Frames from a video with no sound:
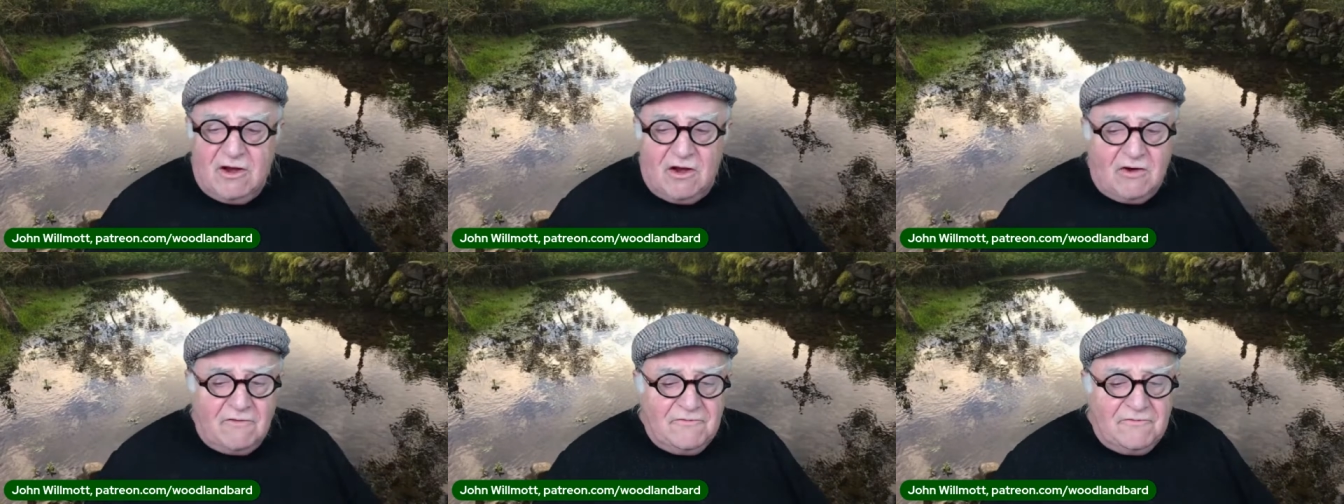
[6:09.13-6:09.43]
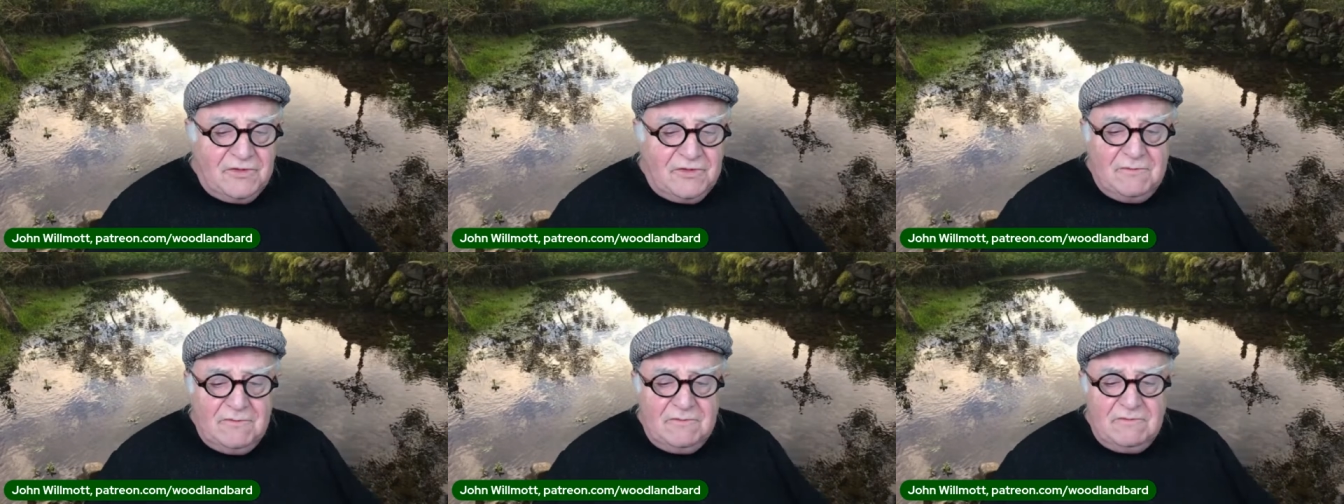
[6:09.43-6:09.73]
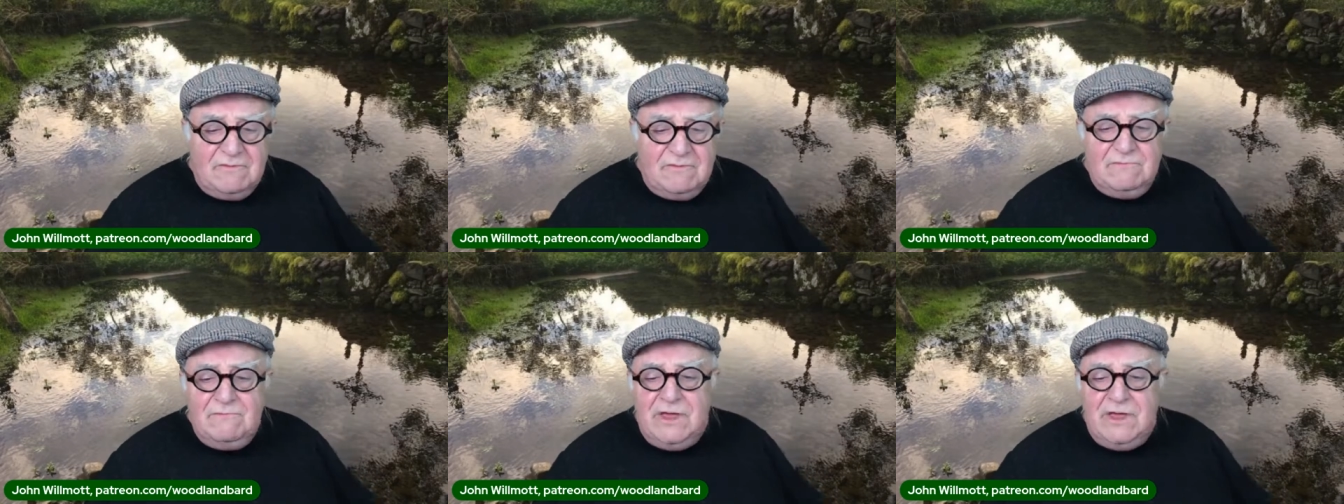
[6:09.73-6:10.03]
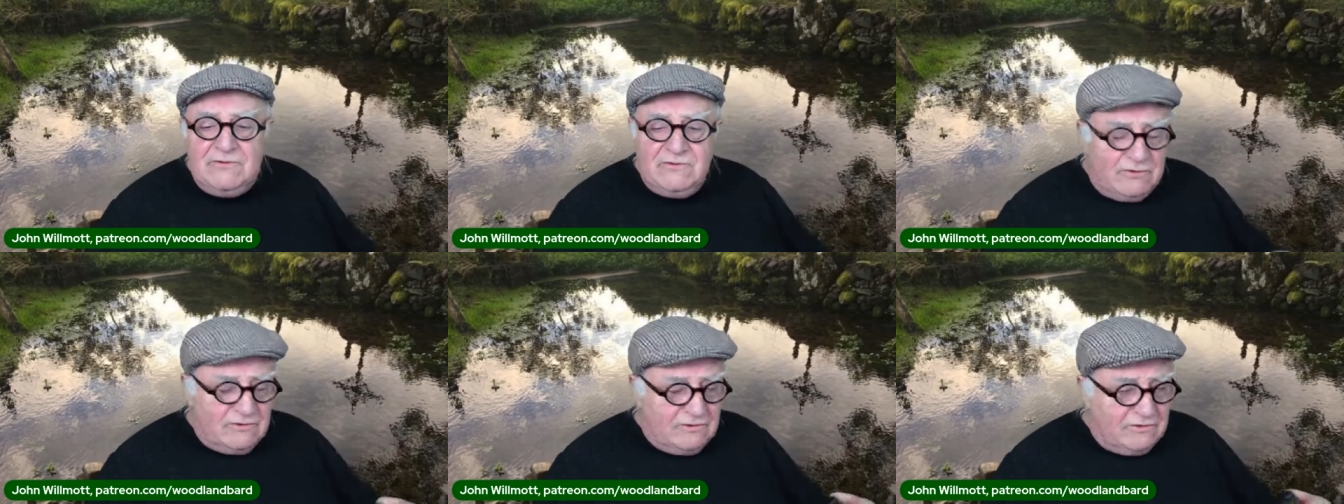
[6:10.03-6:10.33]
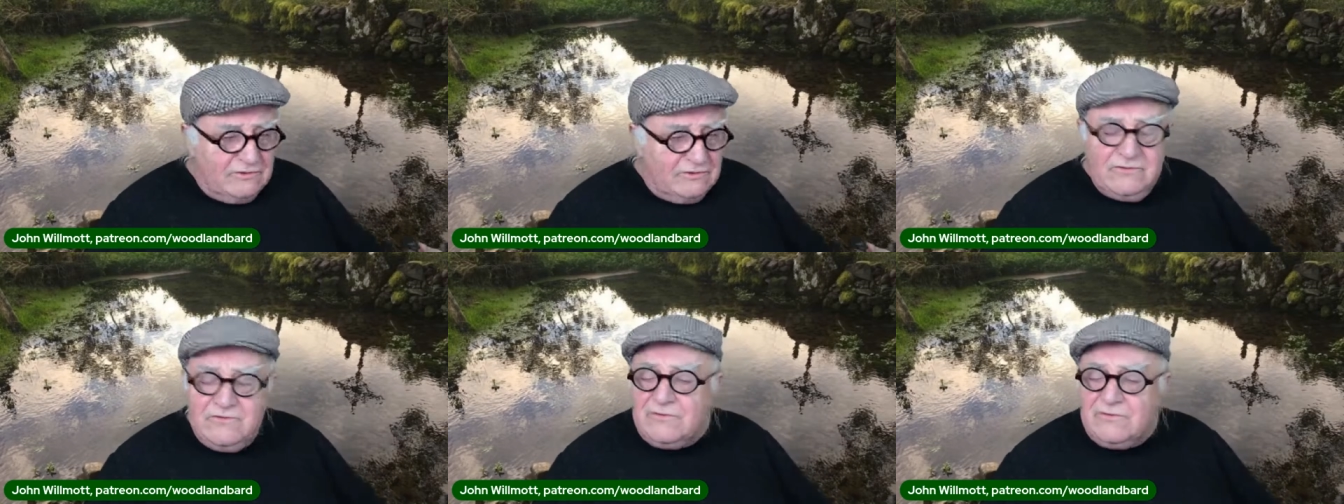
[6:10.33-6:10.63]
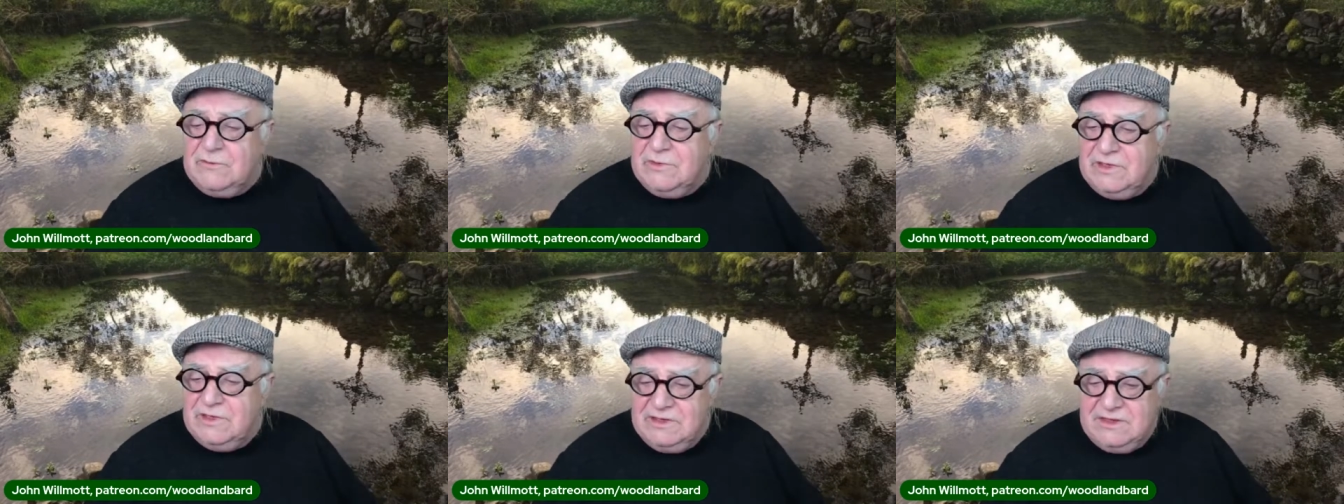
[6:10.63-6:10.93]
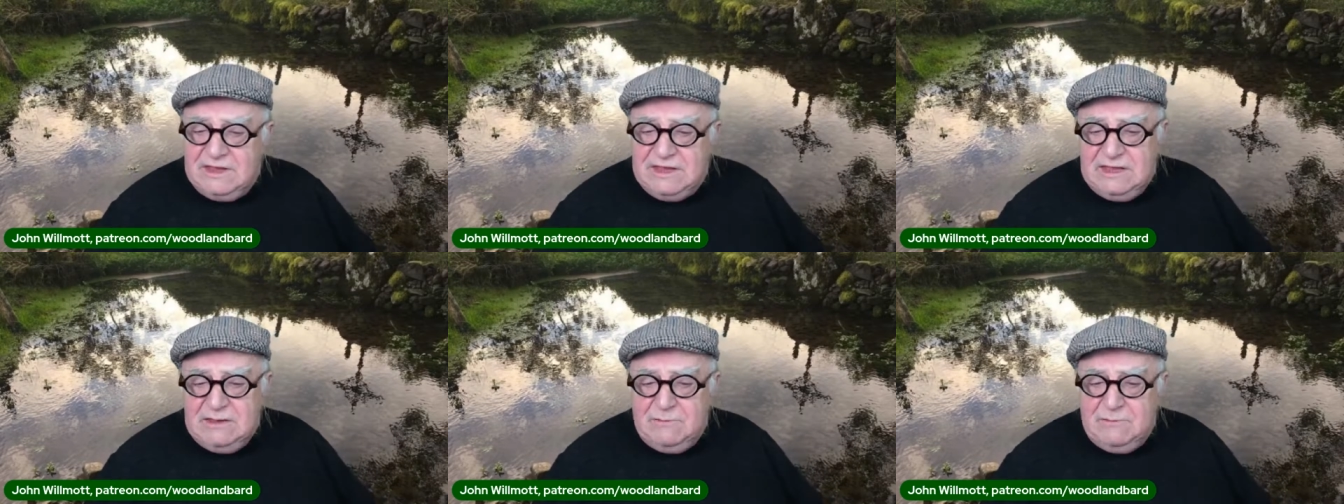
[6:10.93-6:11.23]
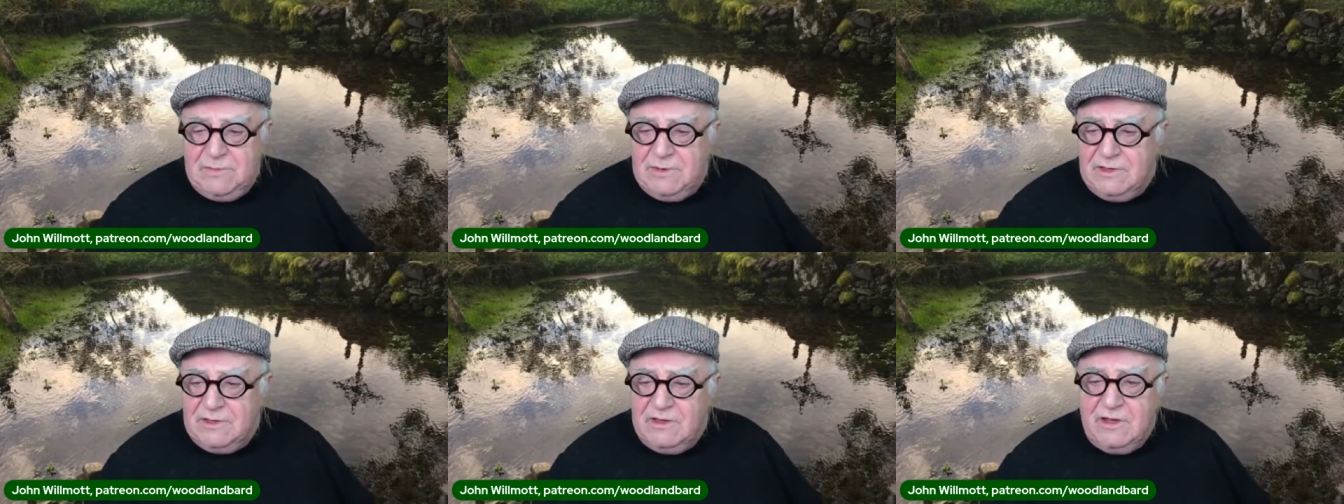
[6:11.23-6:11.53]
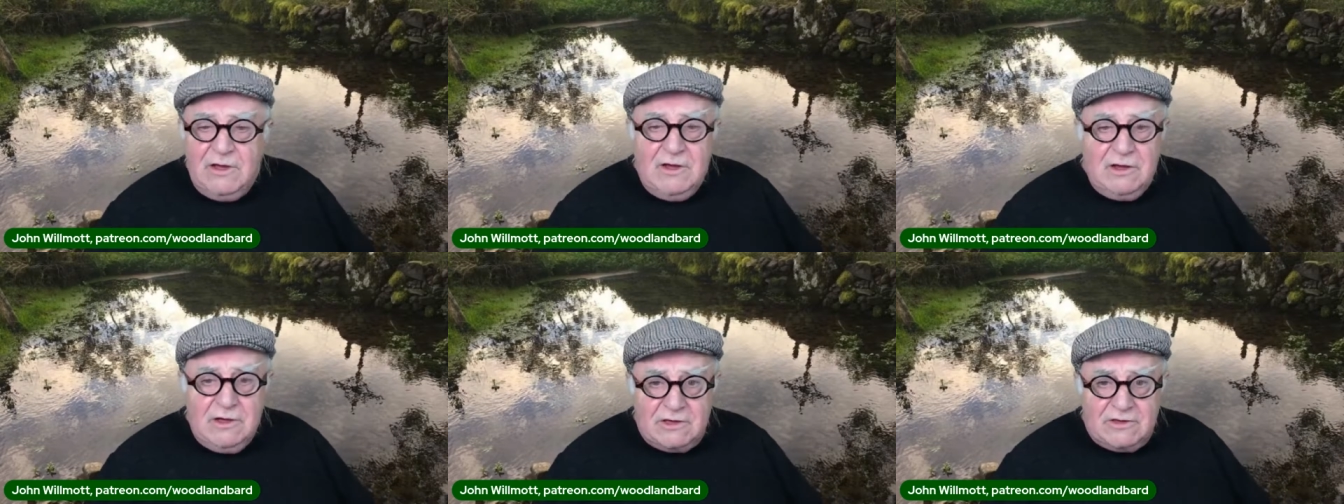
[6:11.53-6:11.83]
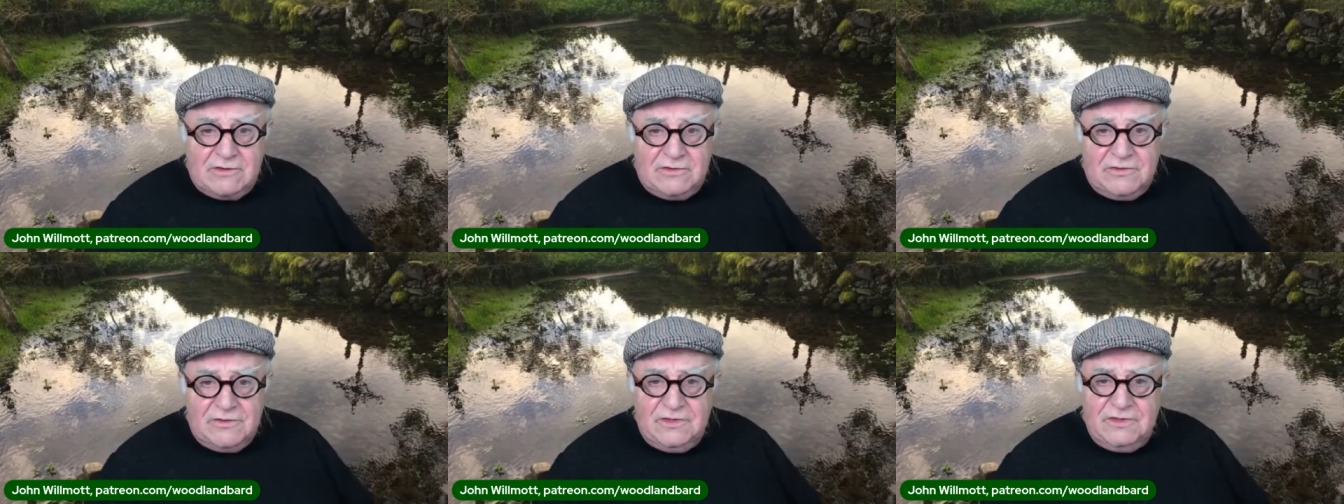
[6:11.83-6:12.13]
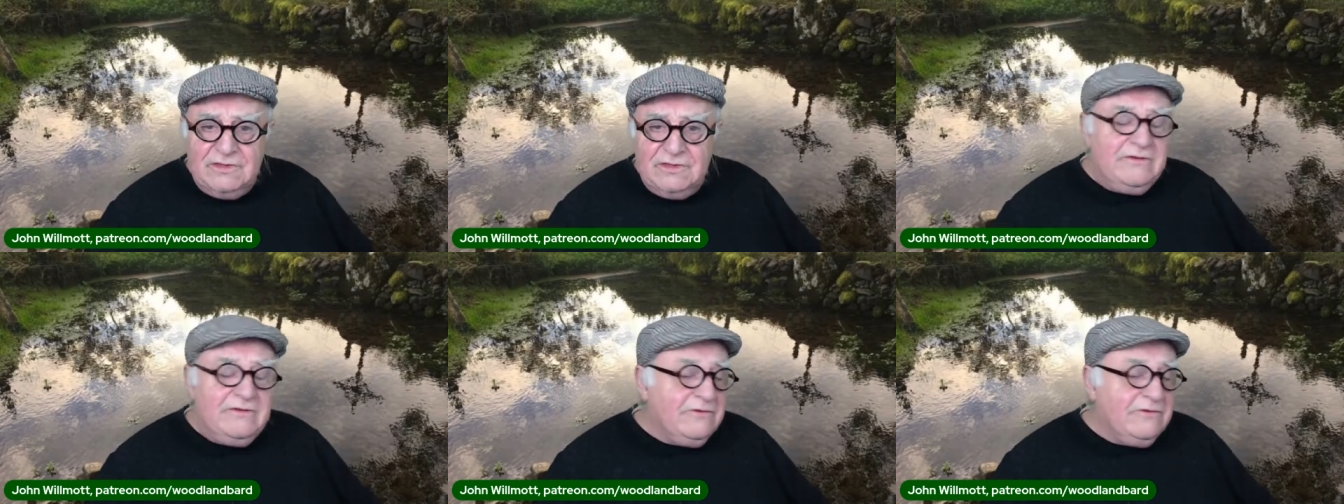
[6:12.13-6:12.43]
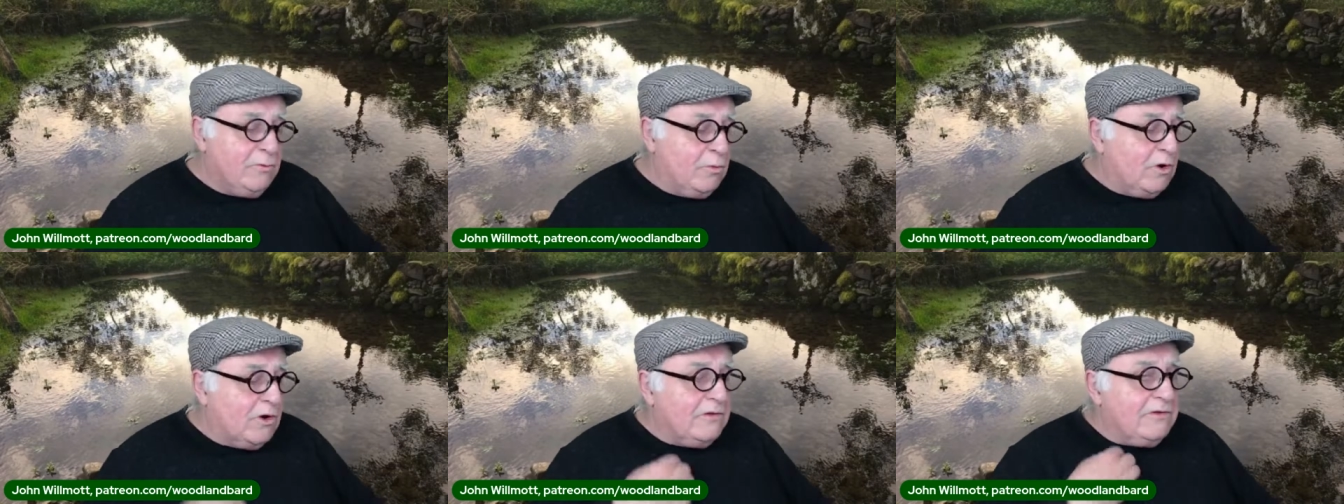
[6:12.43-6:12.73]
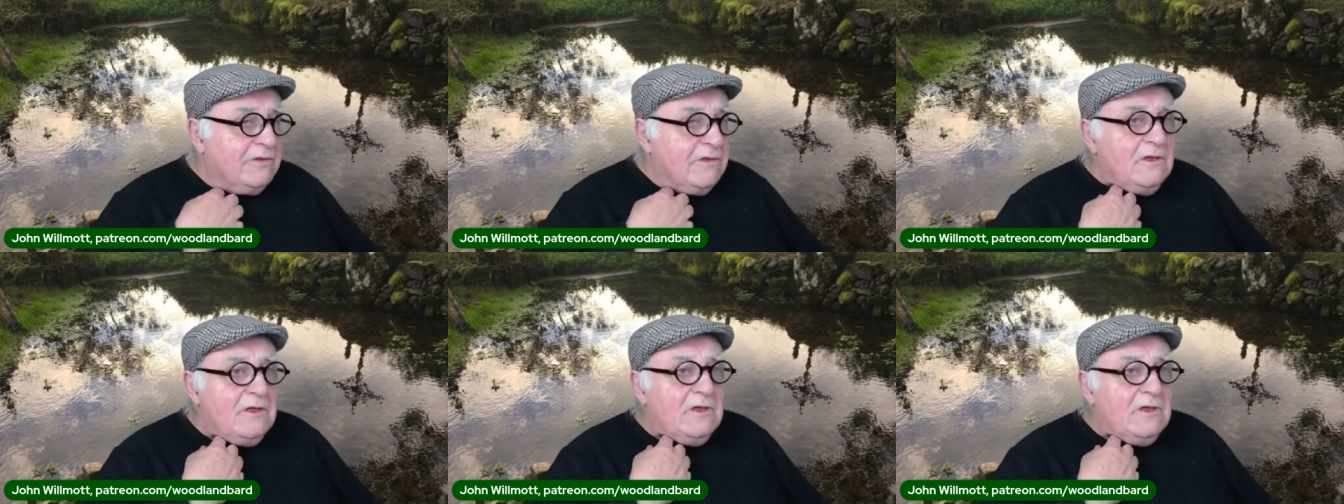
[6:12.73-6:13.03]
of the minerals from the deep earth. This is what